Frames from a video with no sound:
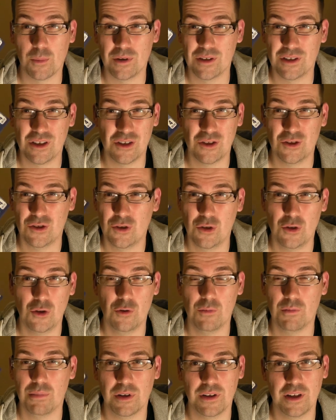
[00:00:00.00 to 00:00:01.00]
but it's just
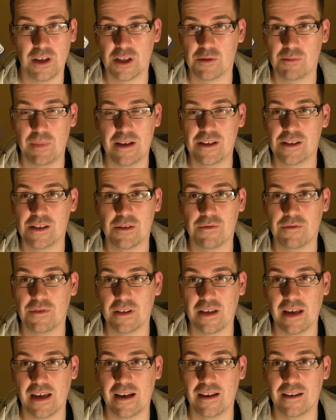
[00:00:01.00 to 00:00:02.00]
too bloody expensive
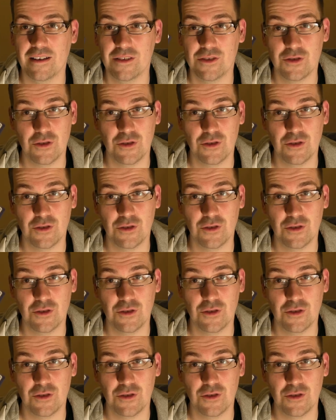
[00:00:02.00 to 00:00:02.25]
to get.